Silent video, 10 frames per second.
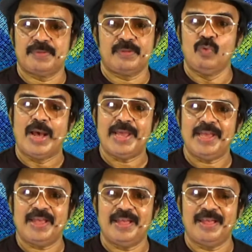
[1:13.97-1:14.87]
Why?
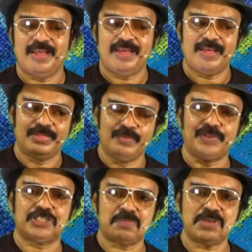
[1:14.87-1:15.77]
The
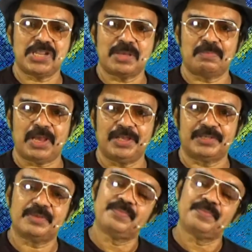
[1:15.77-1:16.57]
first medium is